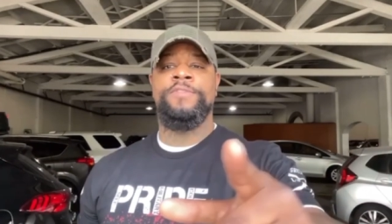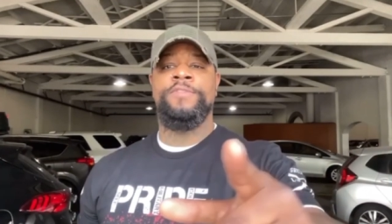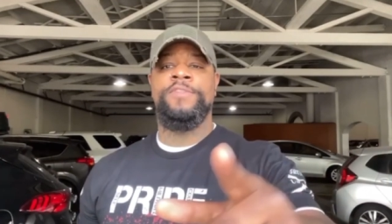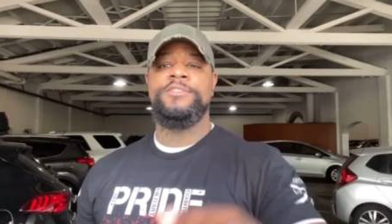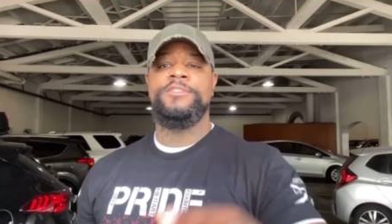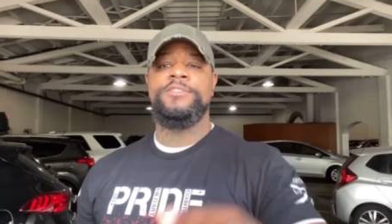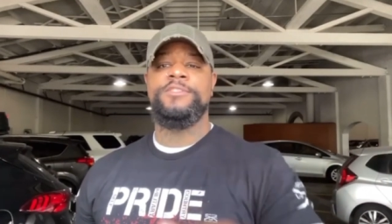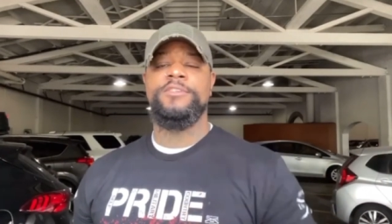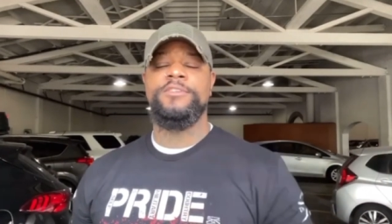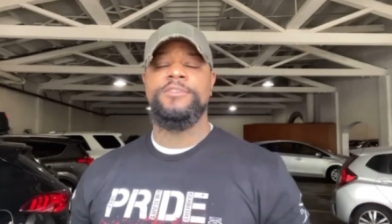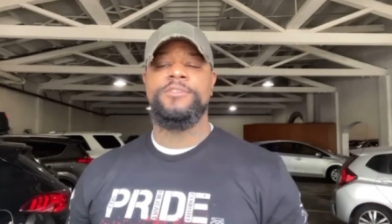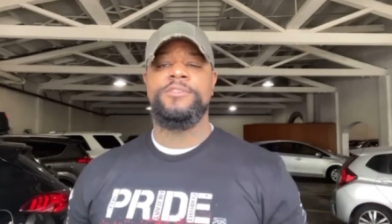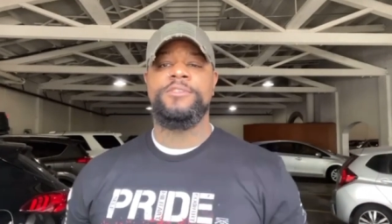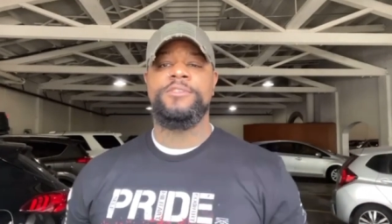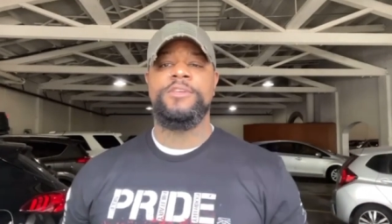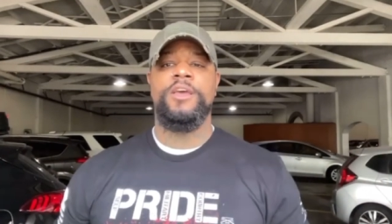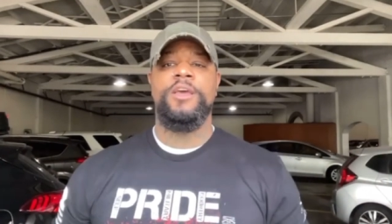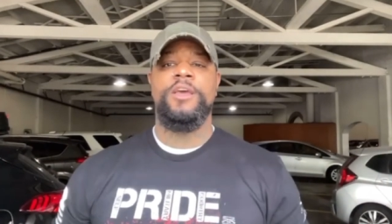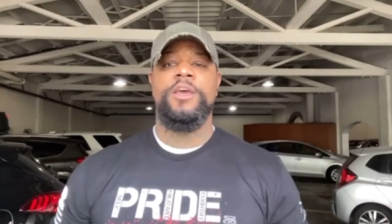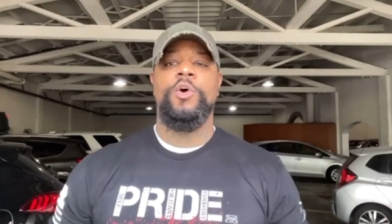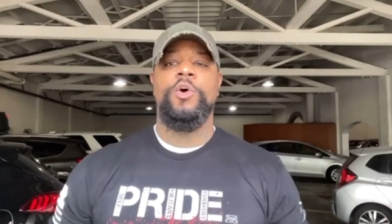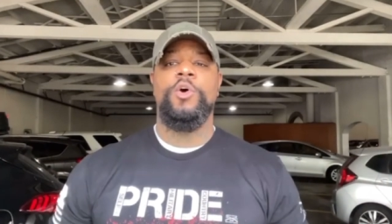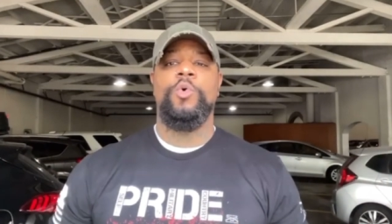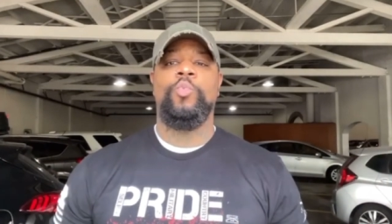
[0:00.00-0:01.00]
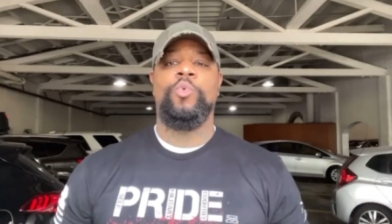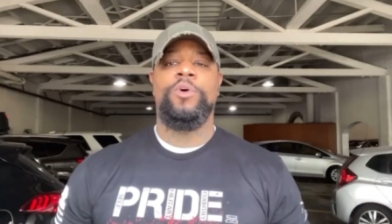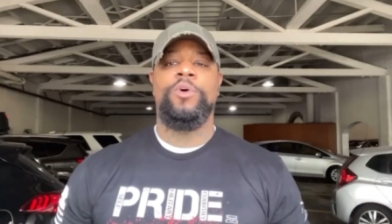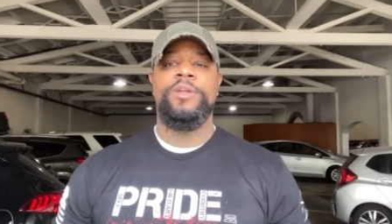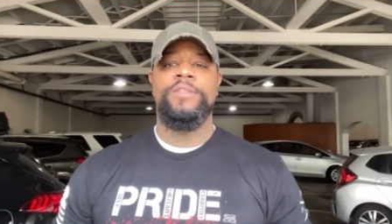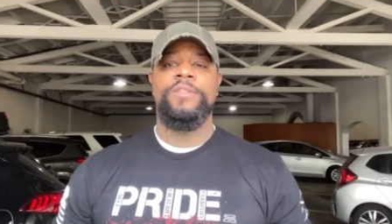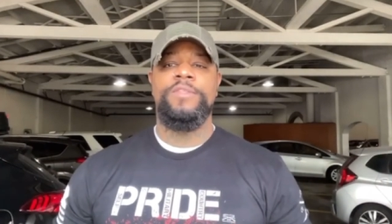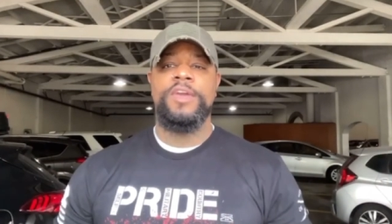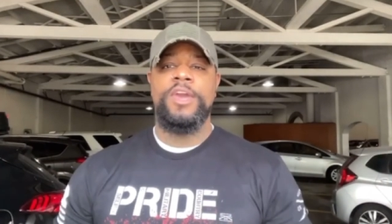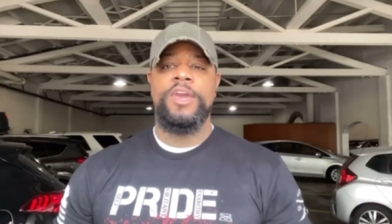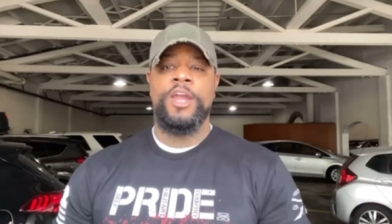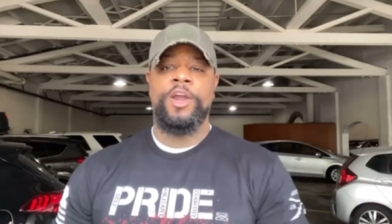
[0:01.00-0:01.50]
This is one
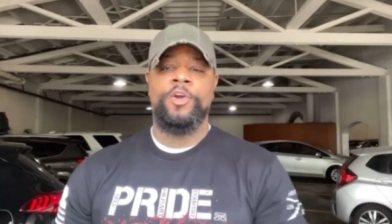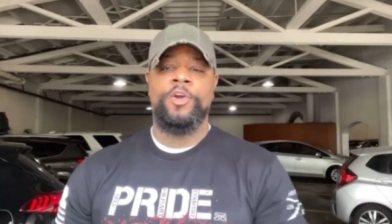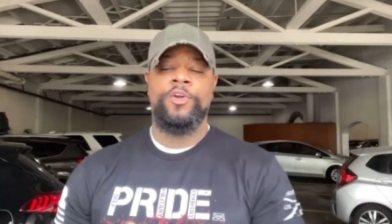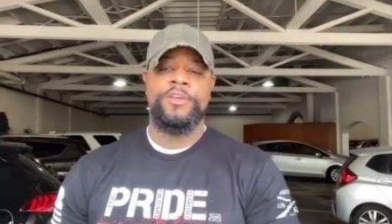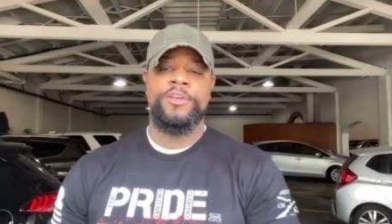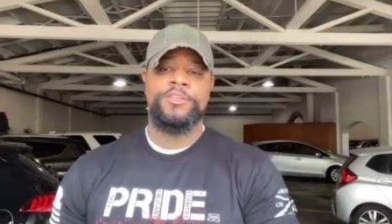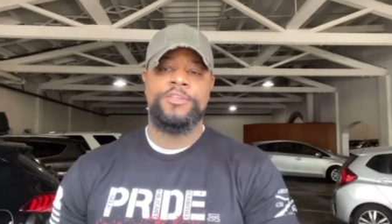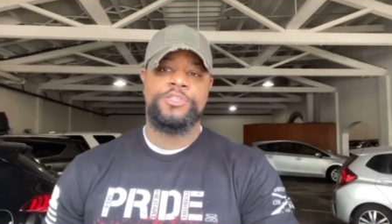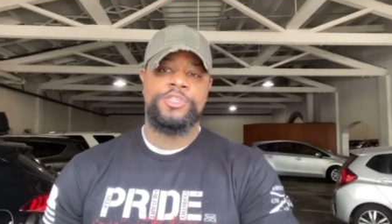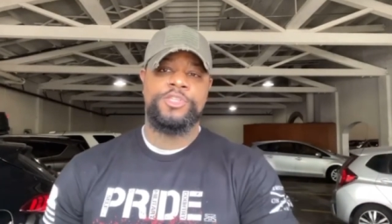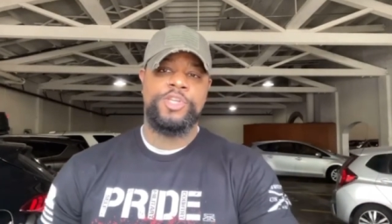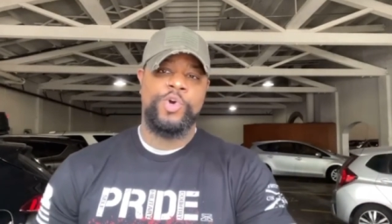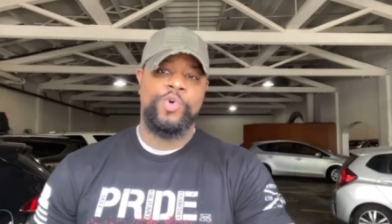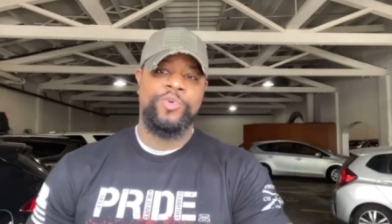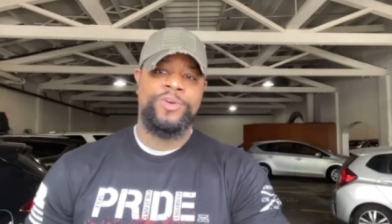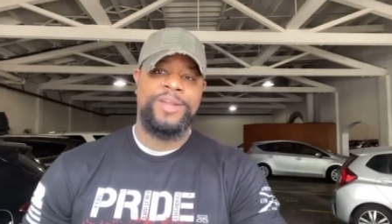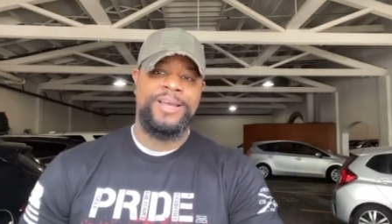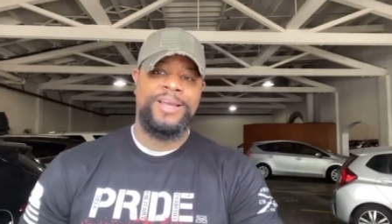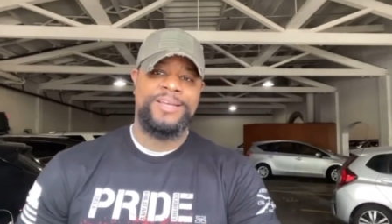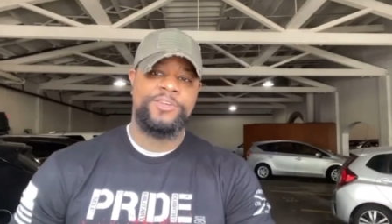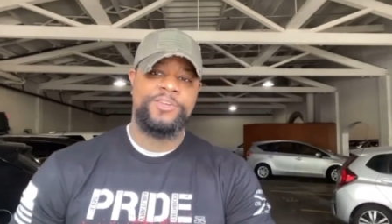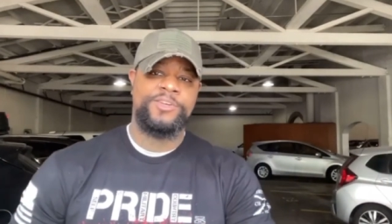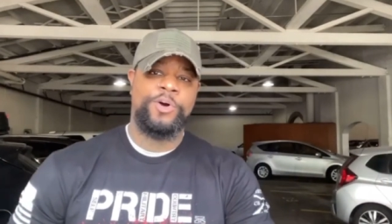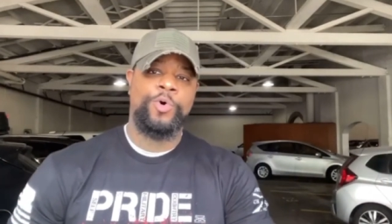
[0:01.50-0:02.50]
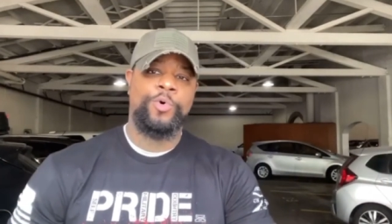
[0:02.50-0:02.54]
of the areas known as